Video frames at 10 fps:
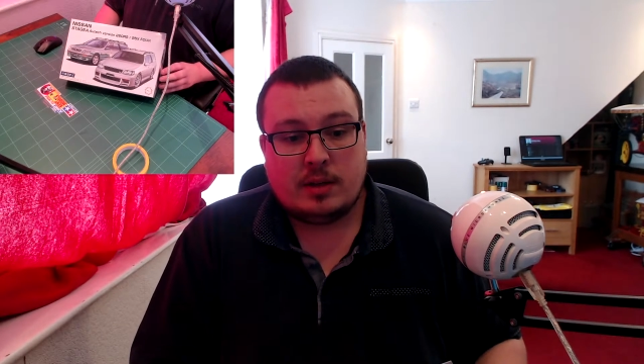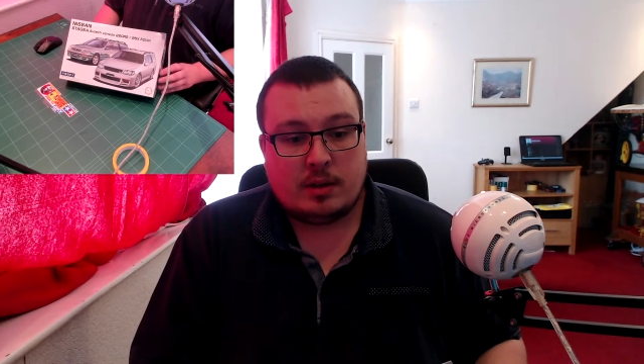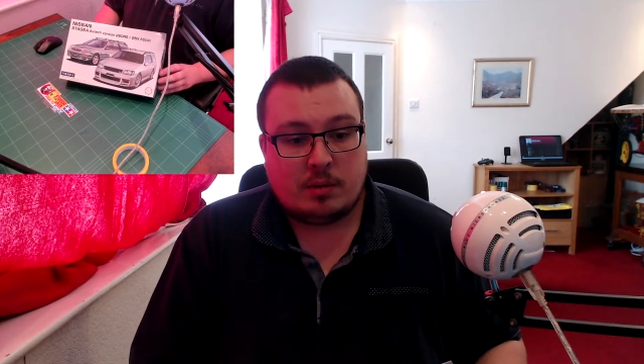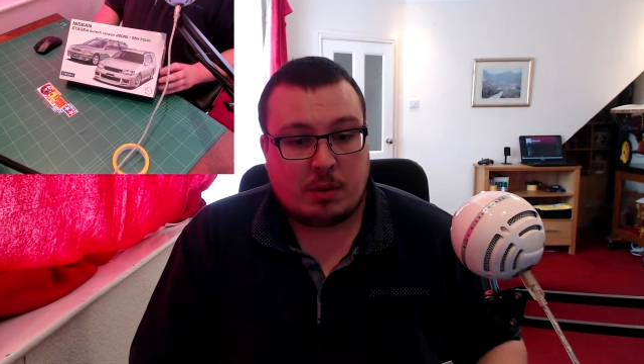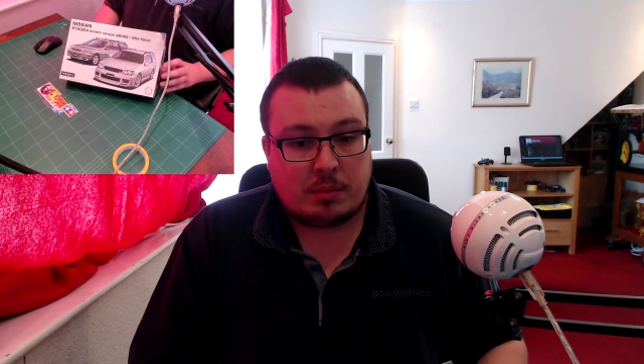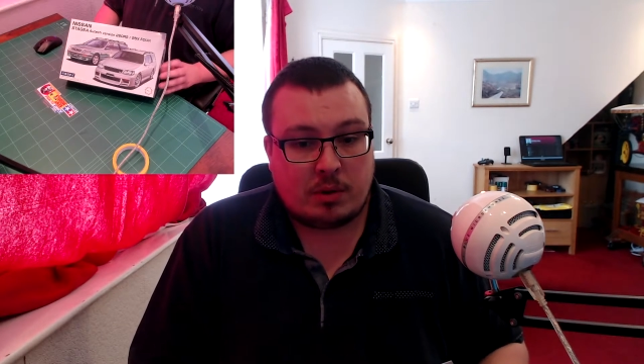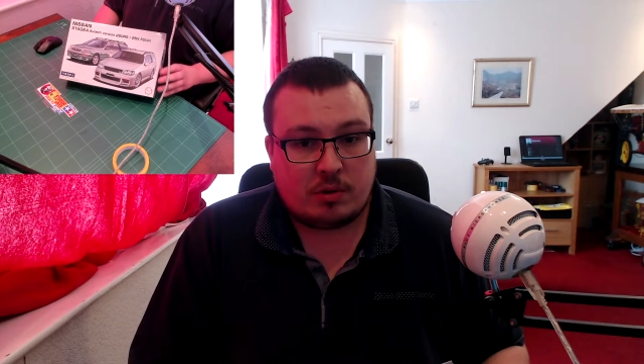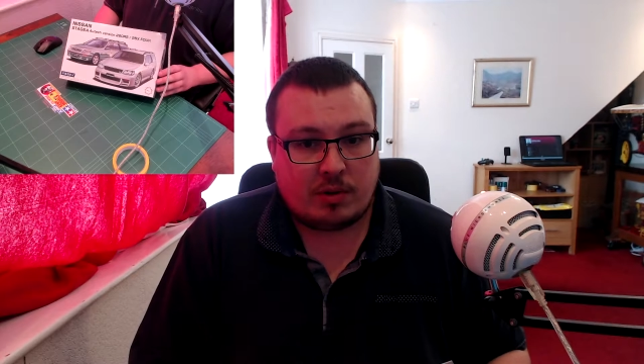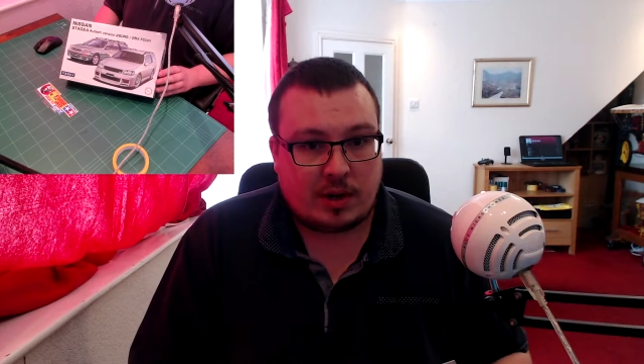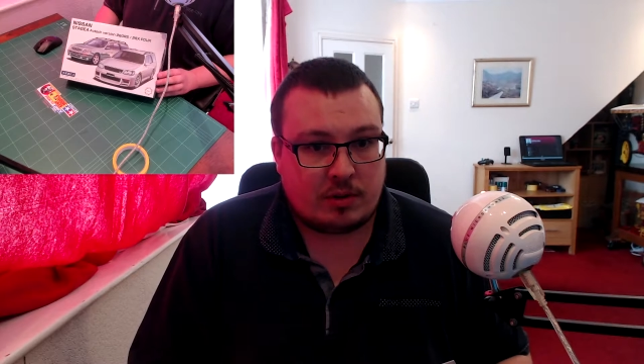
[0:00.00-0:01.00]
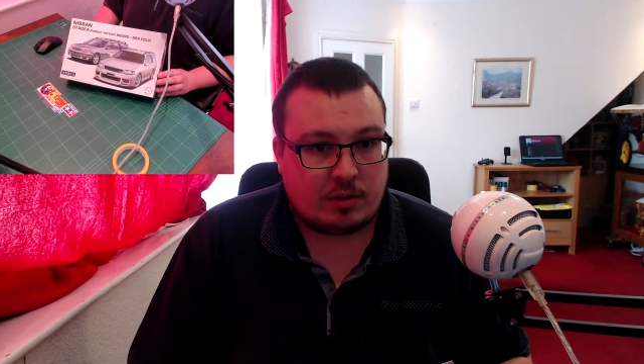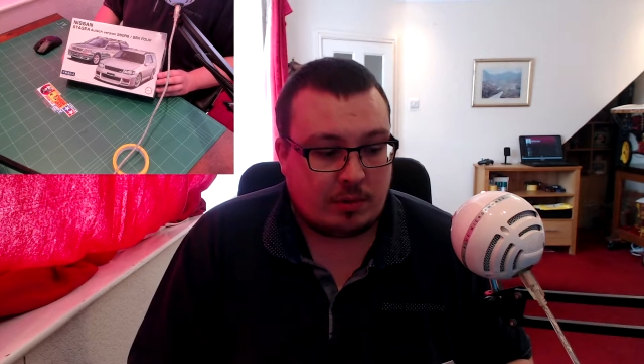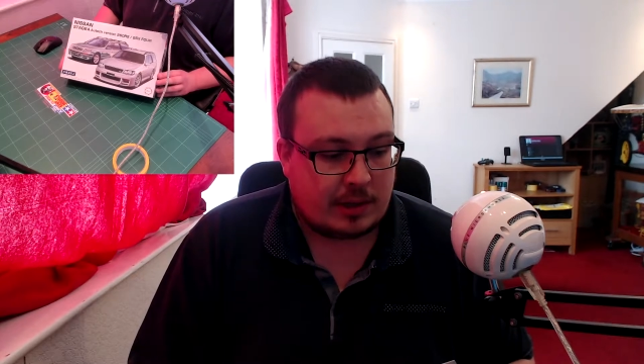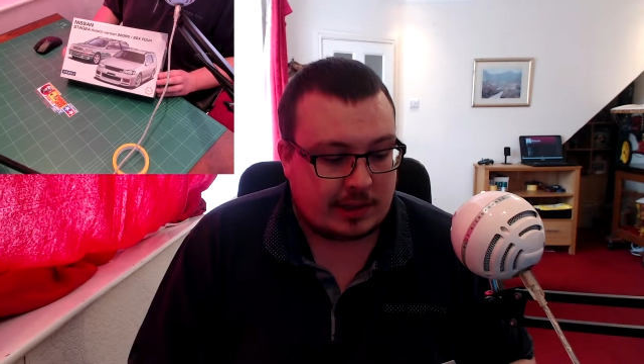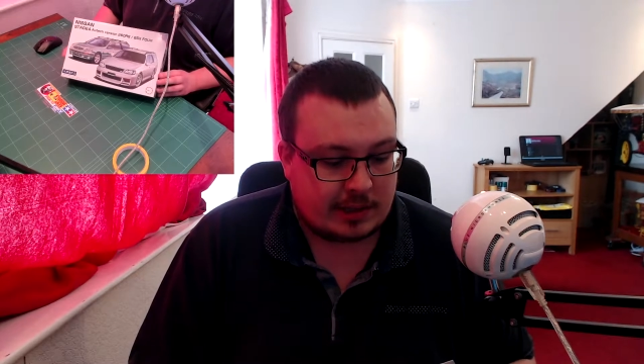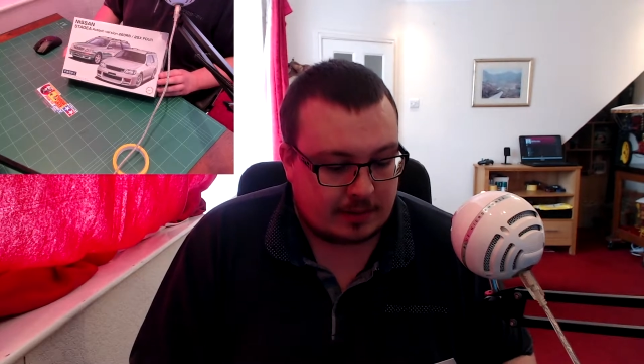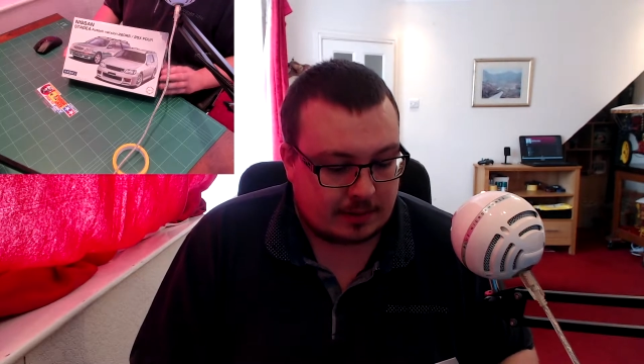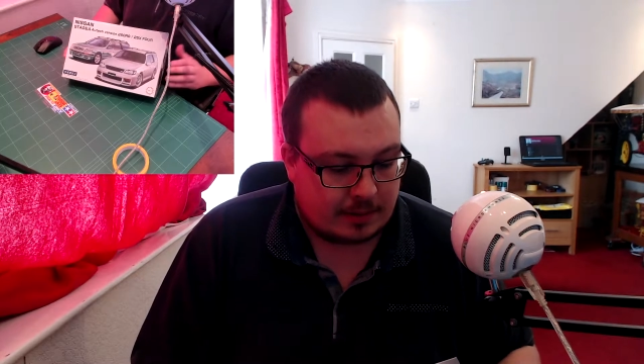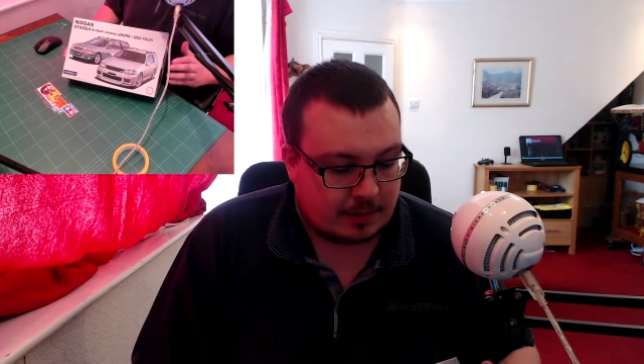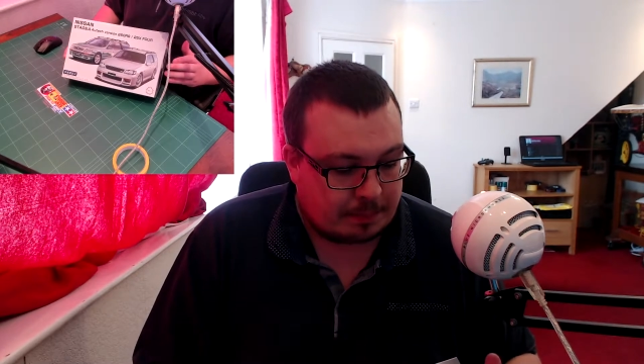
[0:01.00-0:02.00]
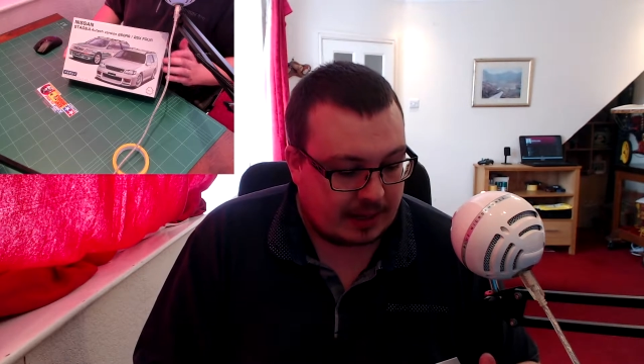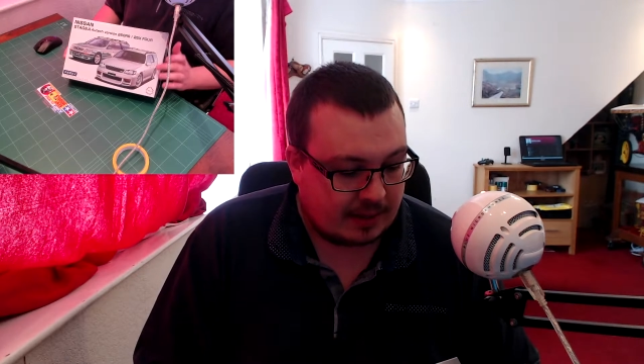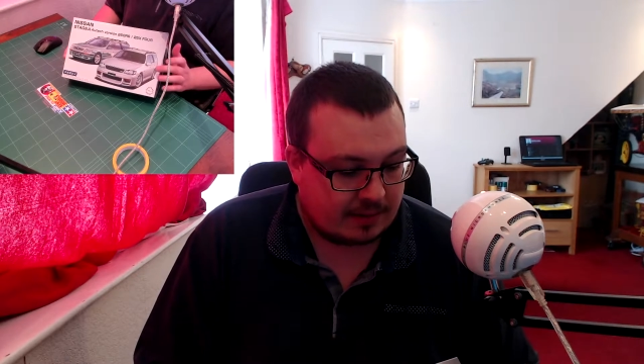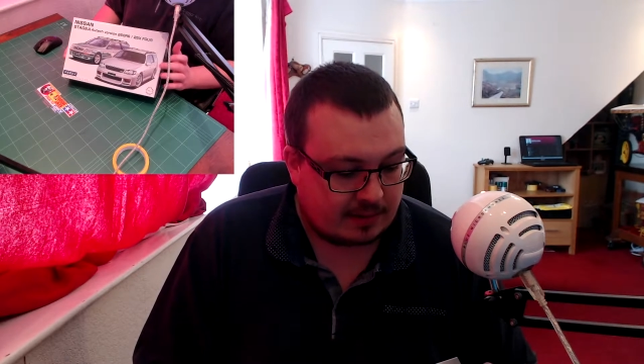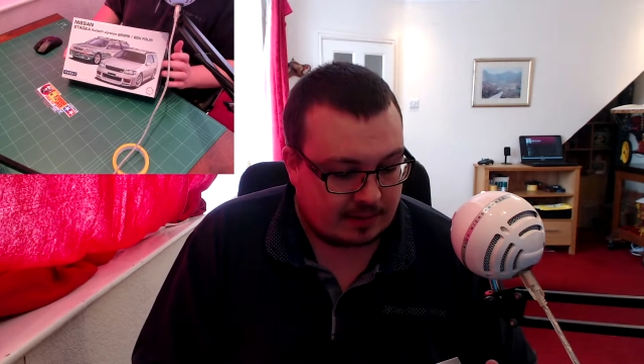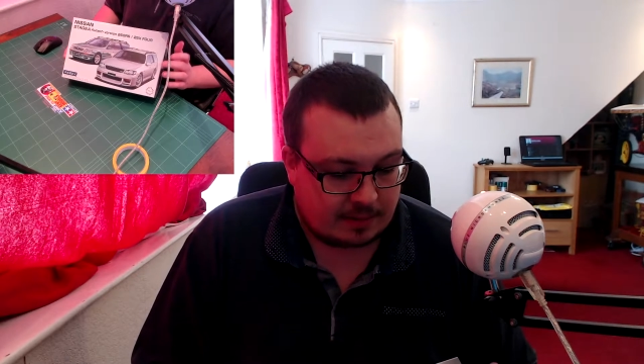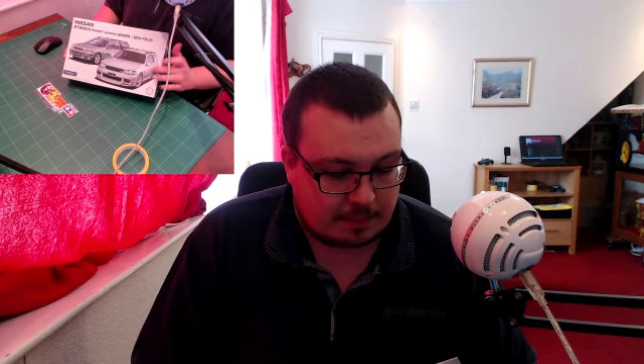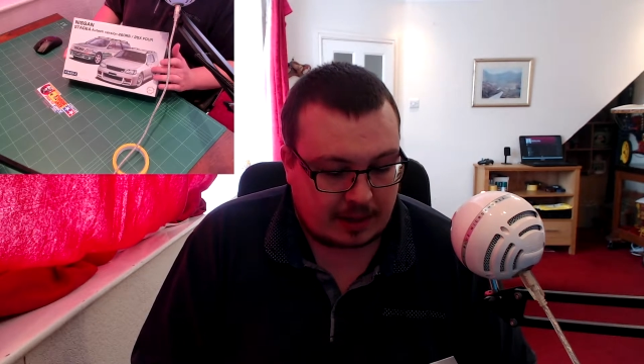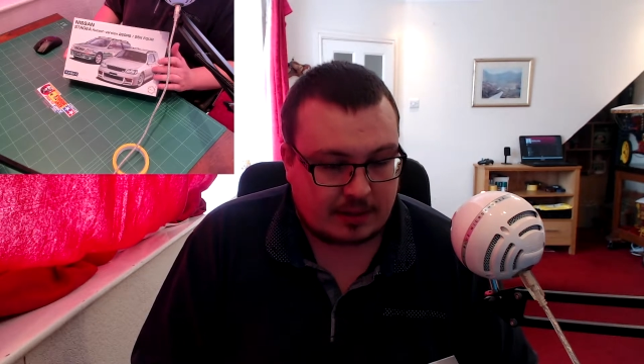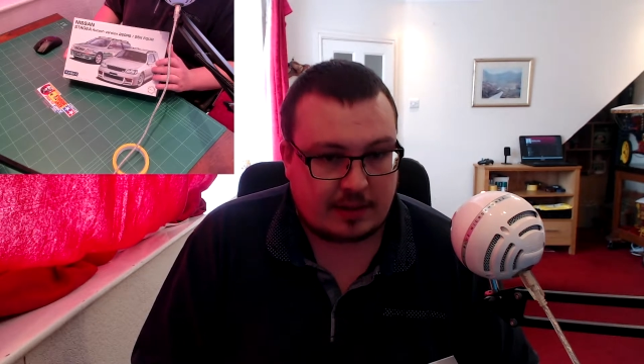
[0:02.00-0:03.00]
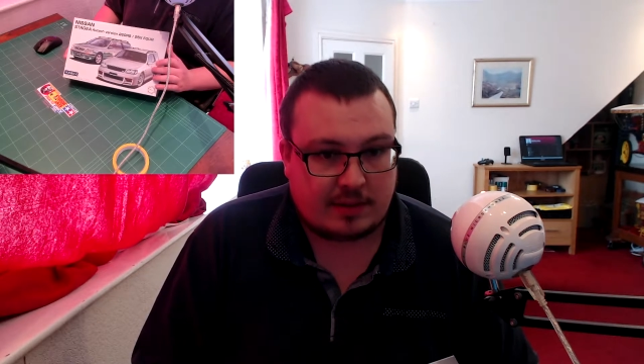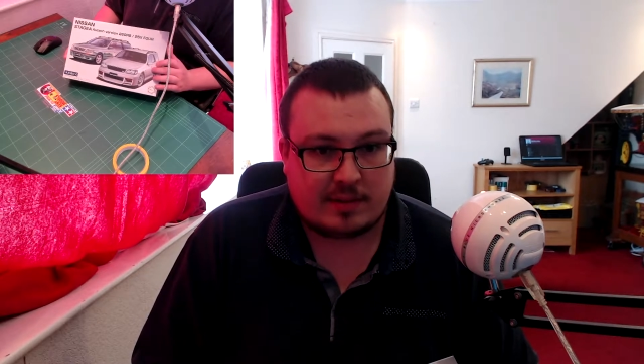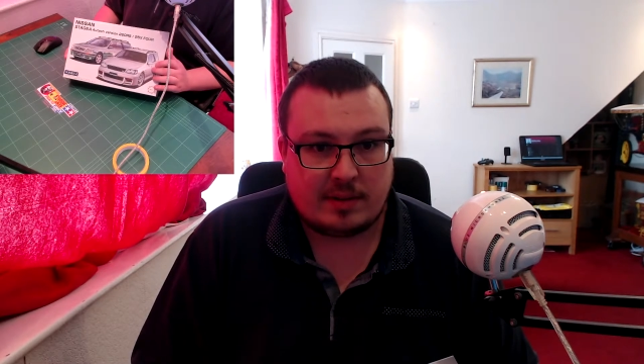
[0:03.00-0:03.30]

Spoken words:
what I'm going to try to do is paint it